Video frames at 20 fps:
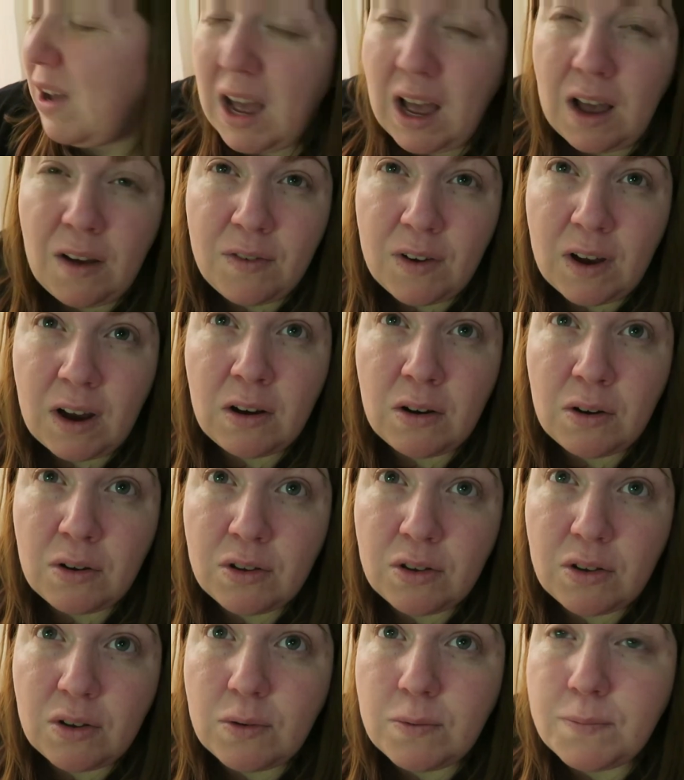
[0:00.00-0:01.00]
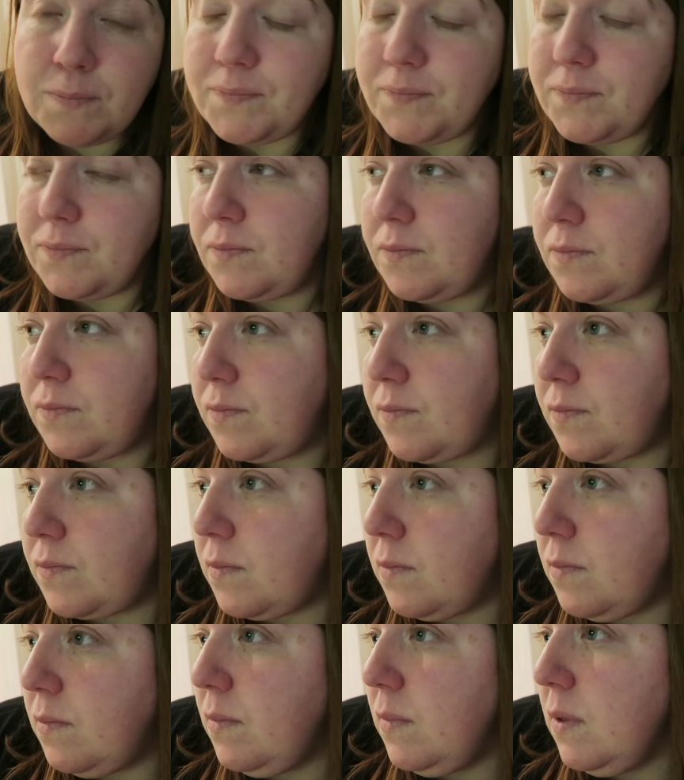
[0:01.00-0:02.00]
half hour or so.
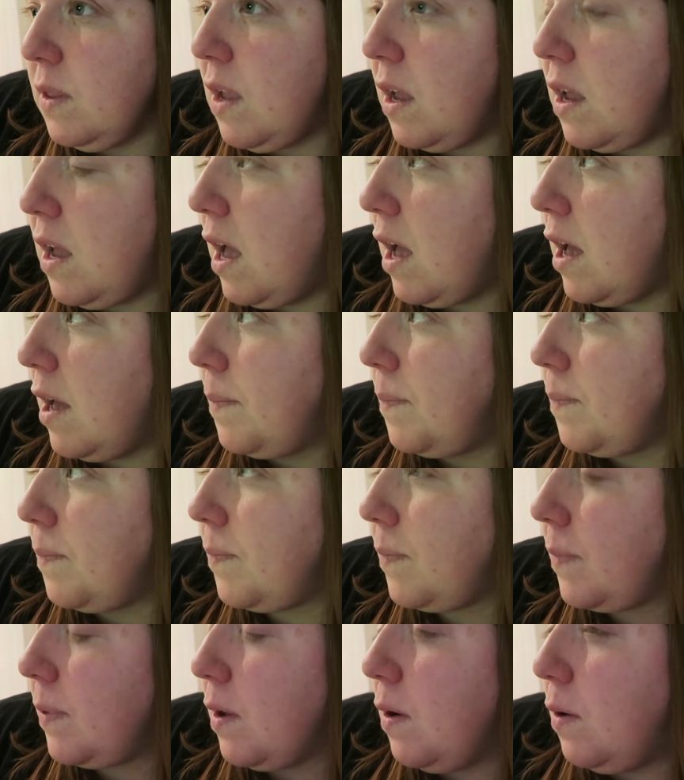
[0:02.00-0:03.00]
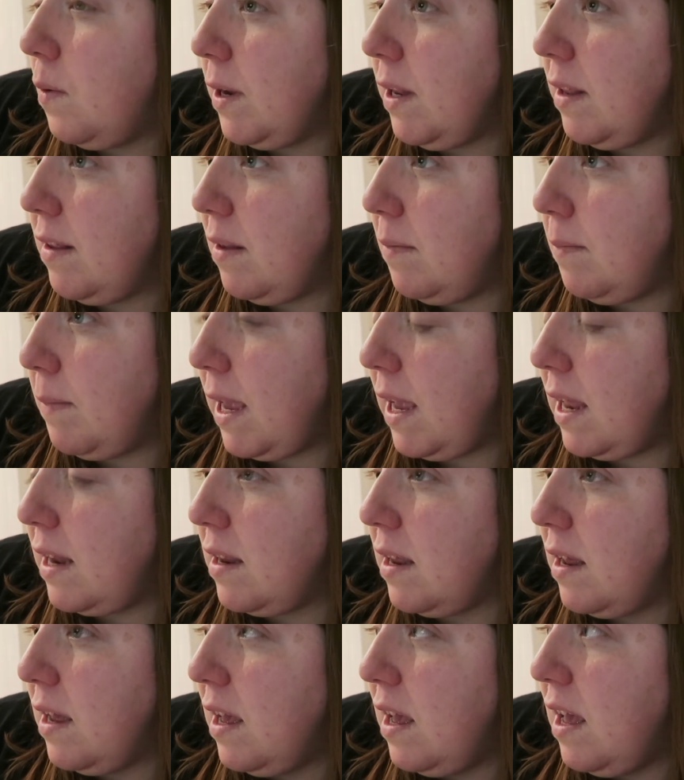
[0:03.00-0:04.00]
Owen is in
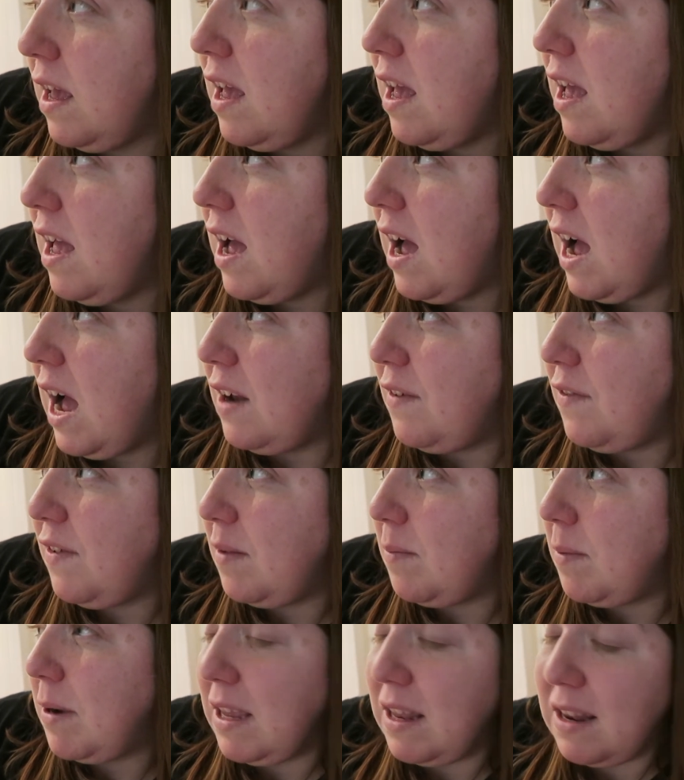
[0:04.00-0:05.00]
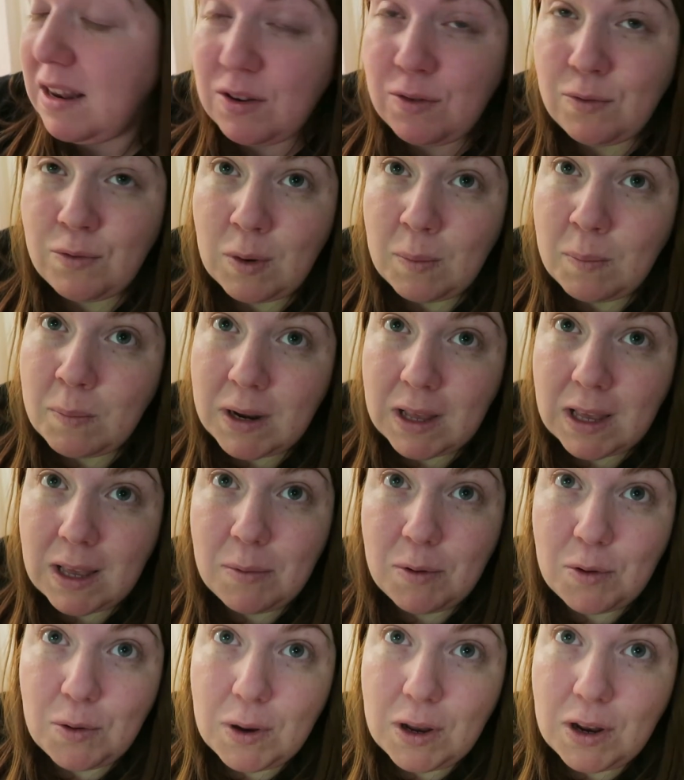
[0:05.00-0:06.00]
bed. Alfie's playing in his room, but he
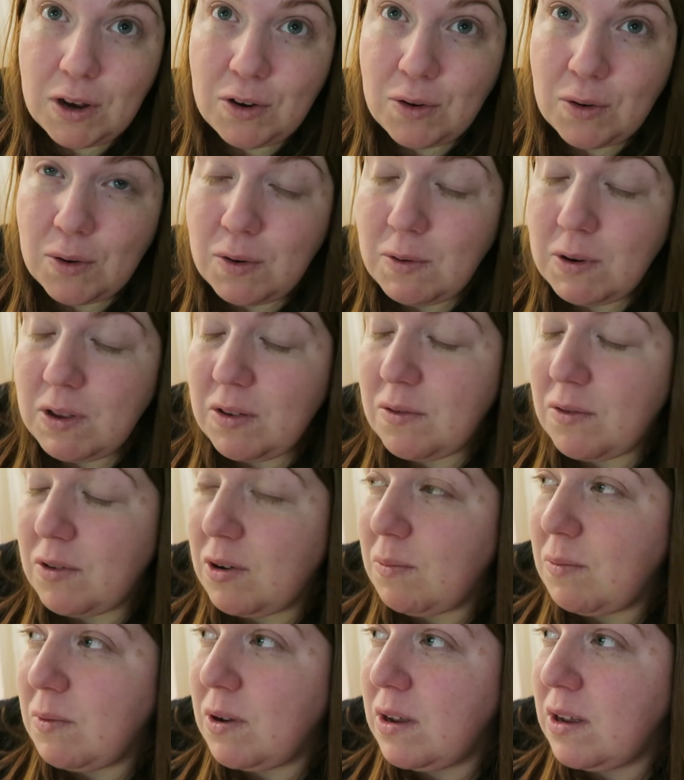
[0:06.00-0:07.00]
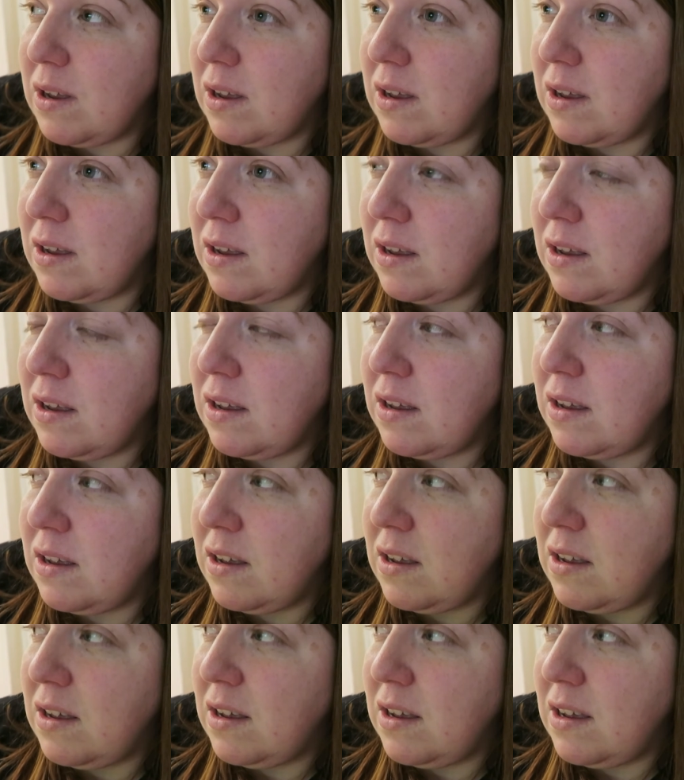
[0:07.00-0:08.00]
keeps going into Owen's room.
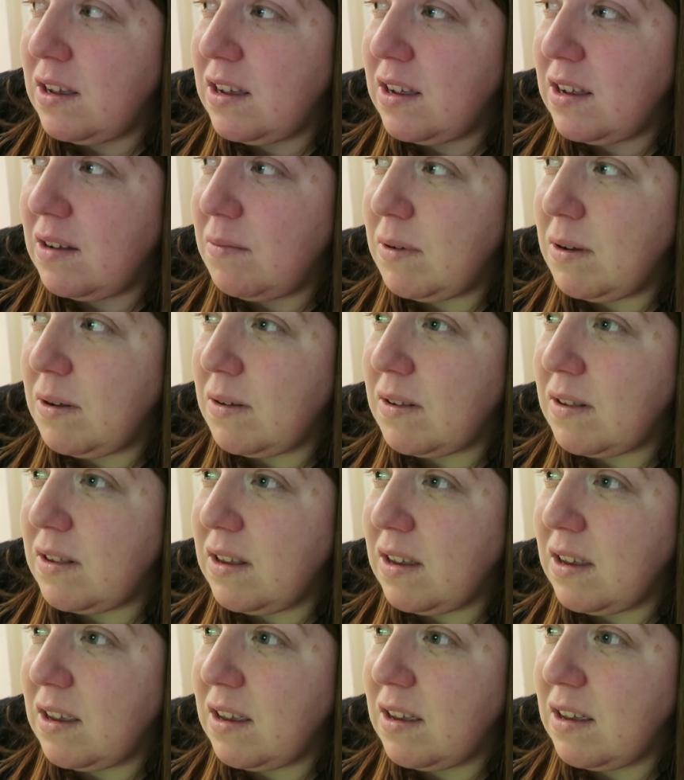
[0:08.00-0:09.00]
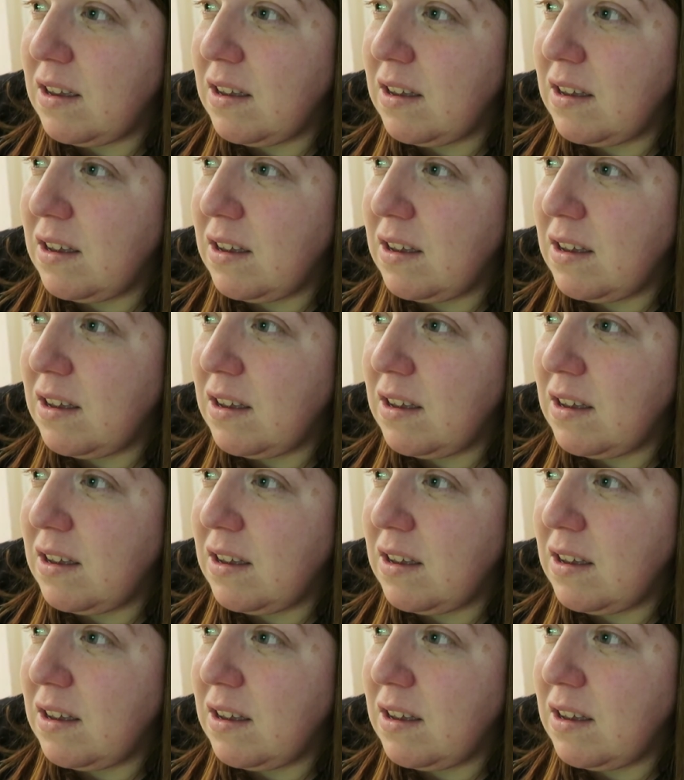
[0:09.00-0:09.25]
I'm listening.